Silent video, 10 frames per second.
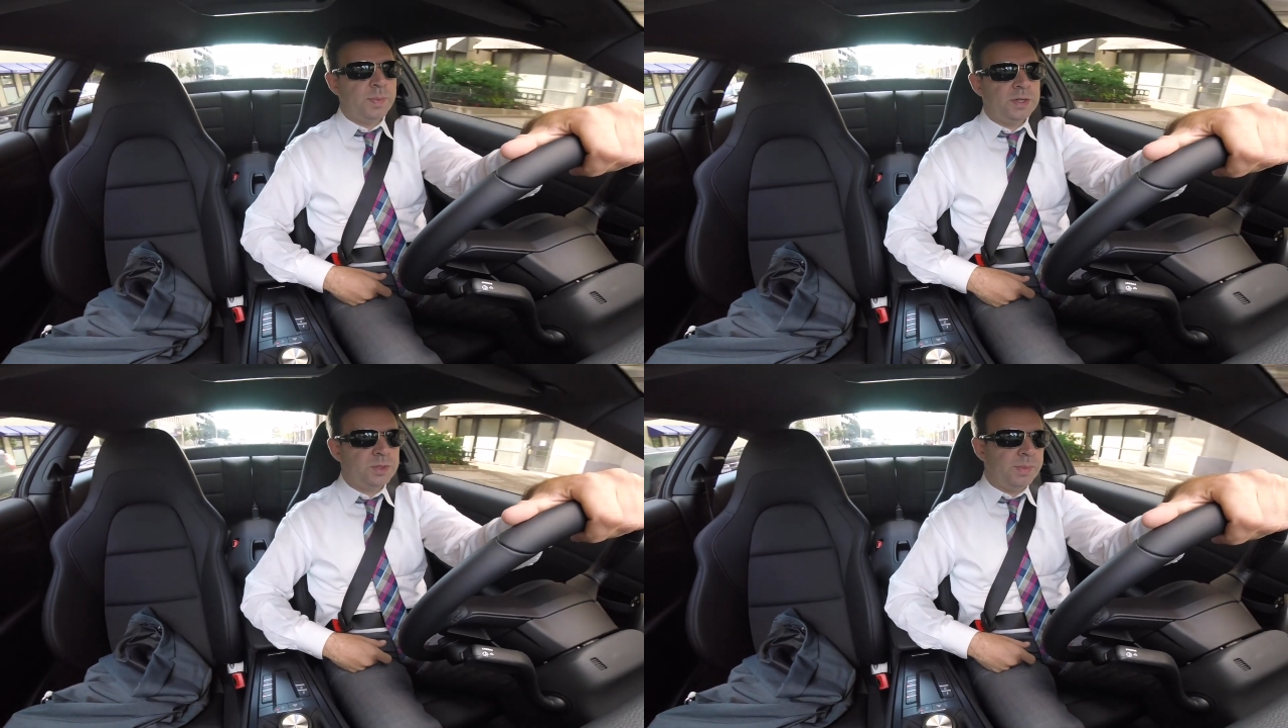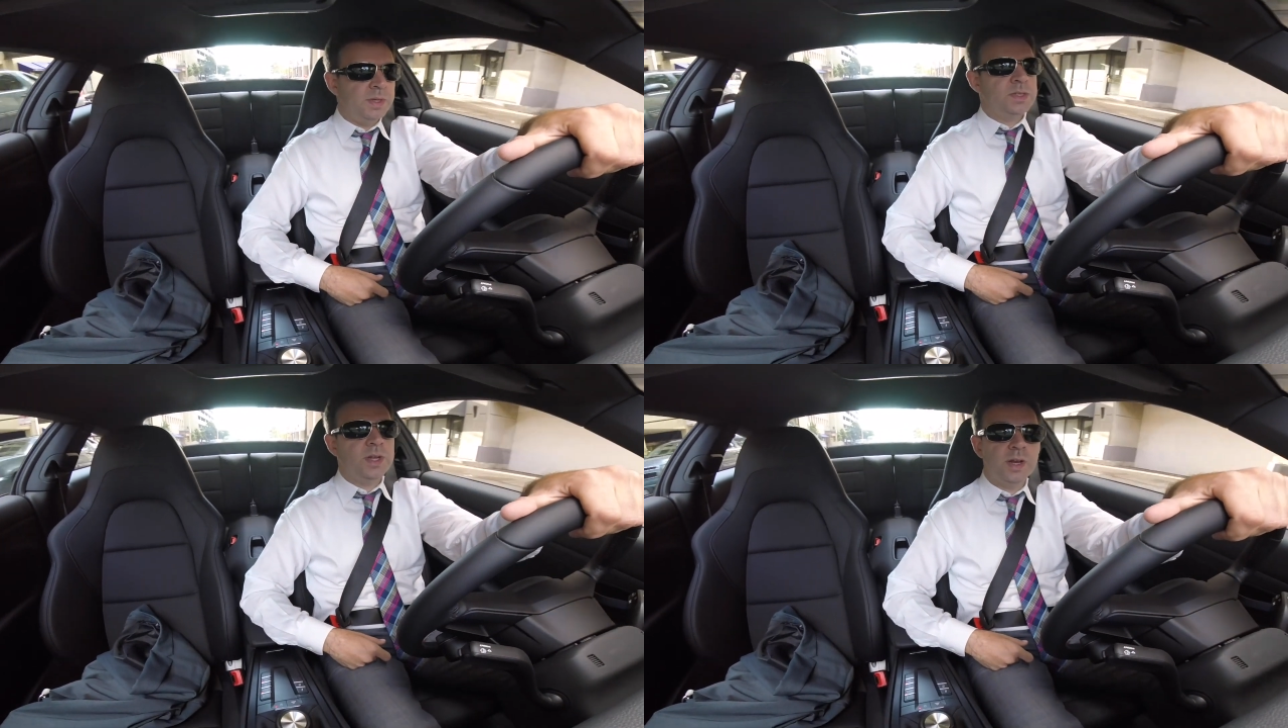
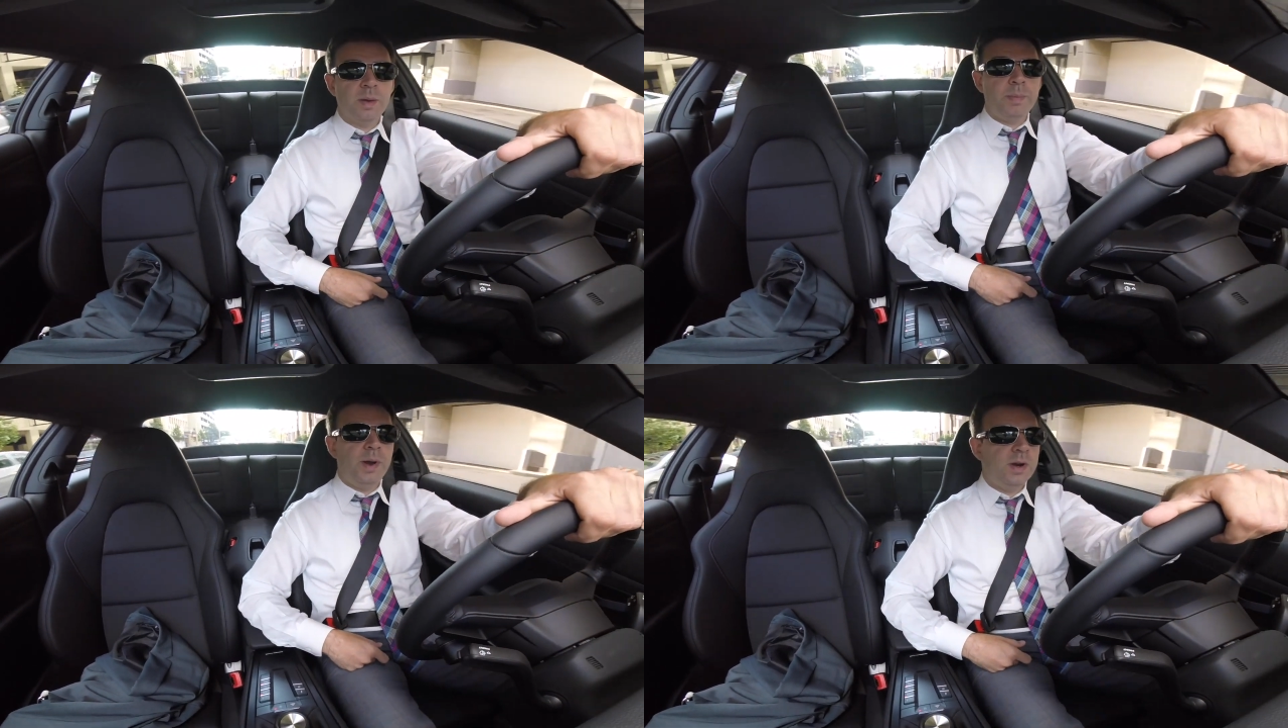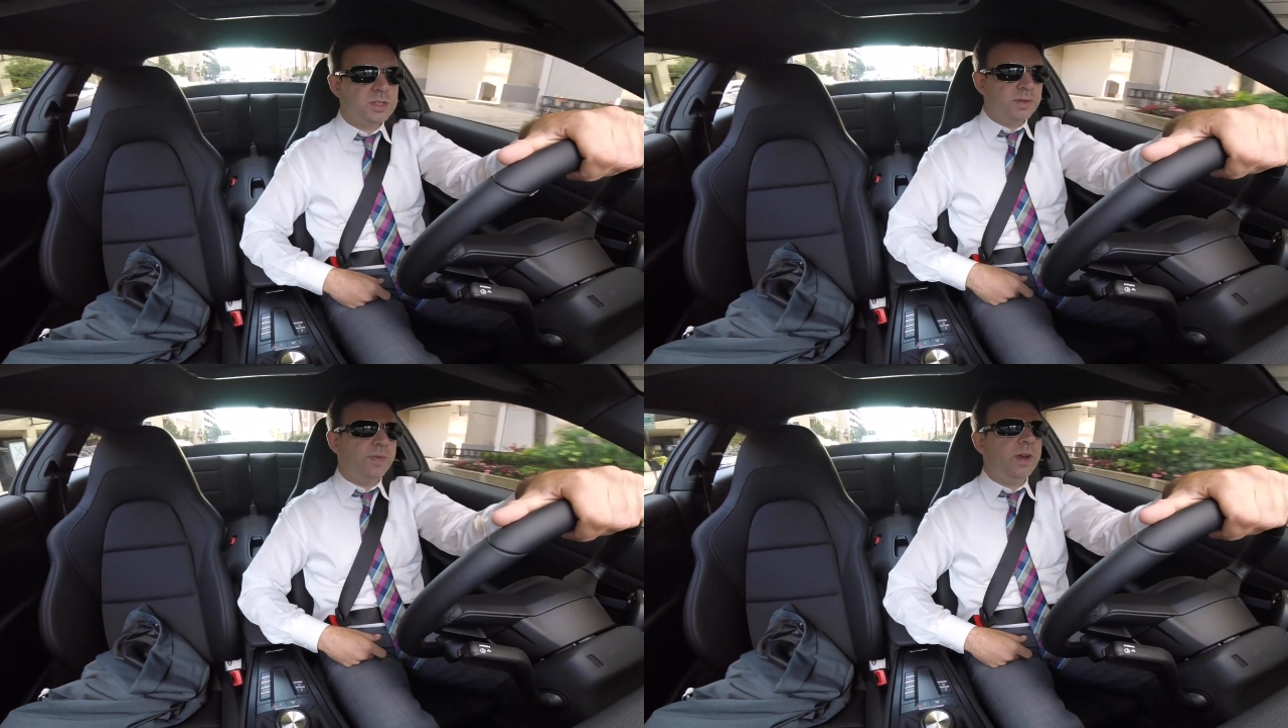measurements and
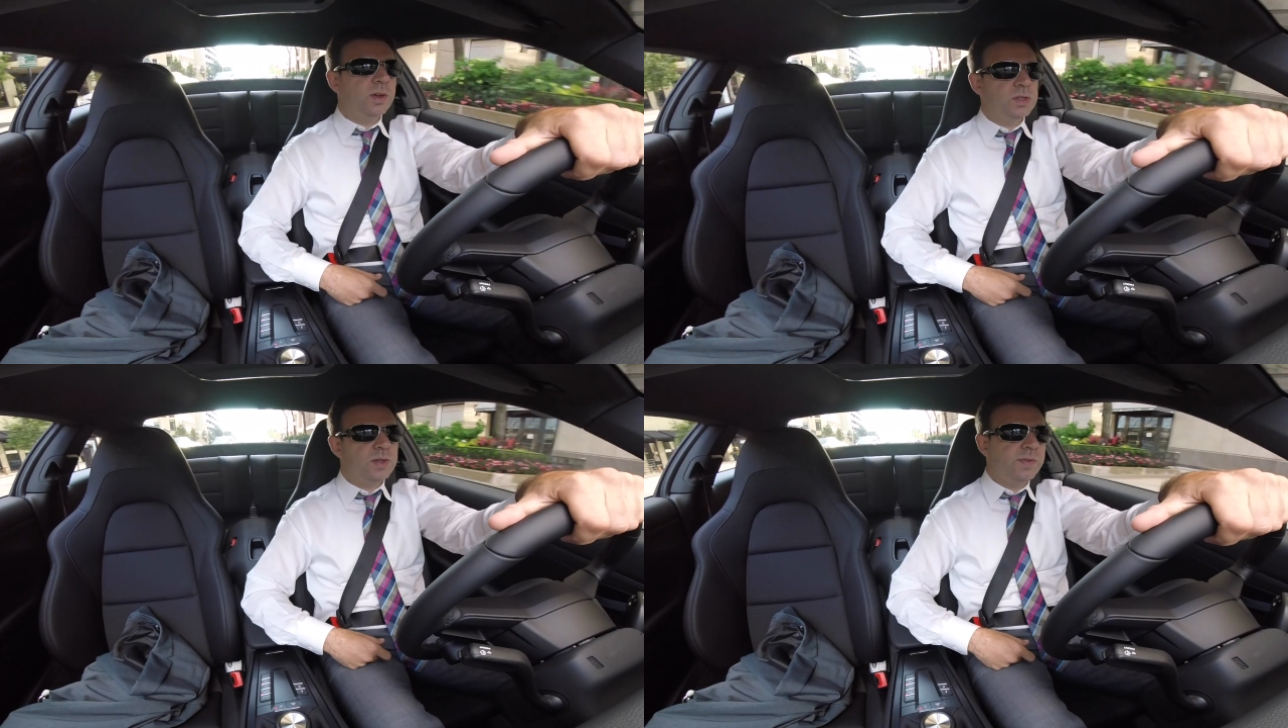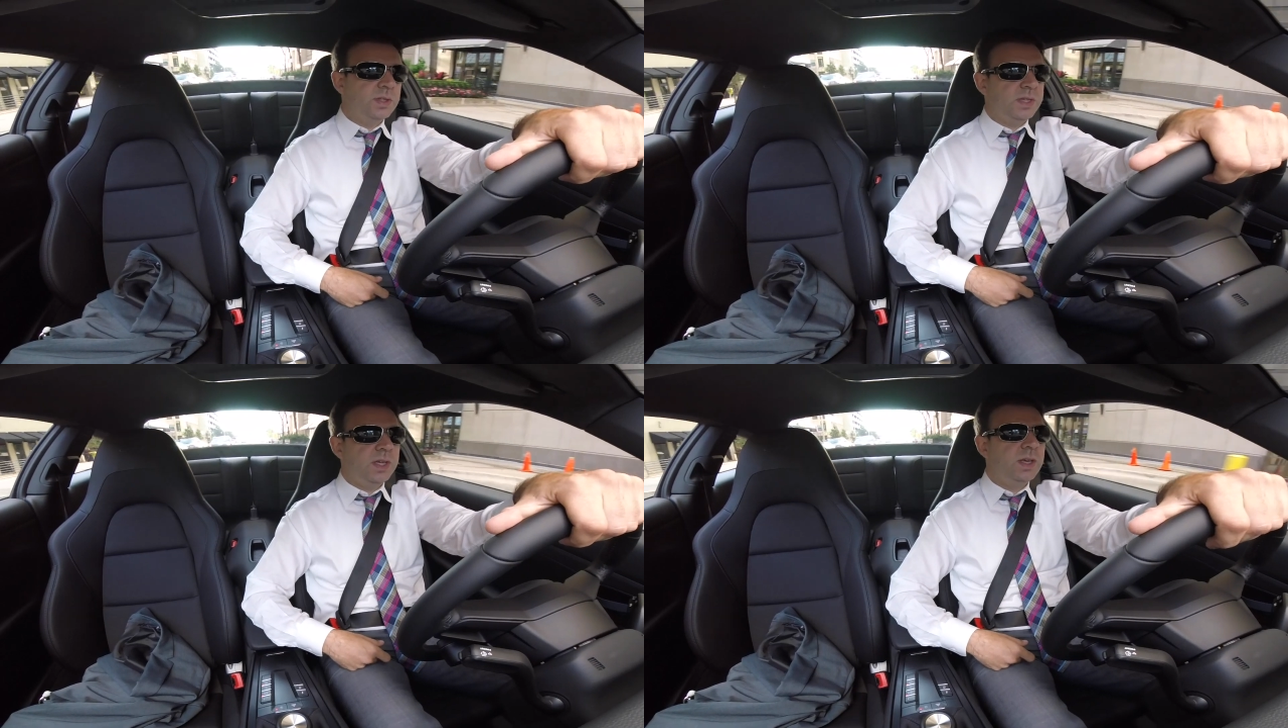comparison videos of
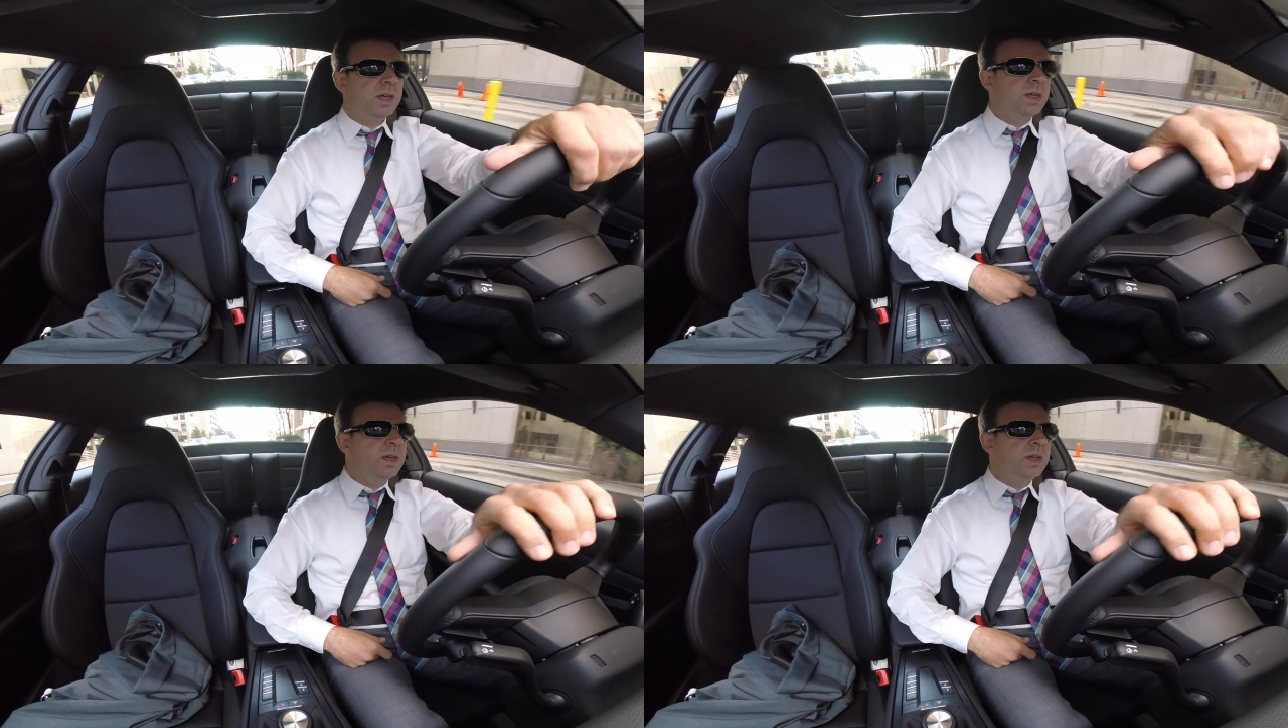the T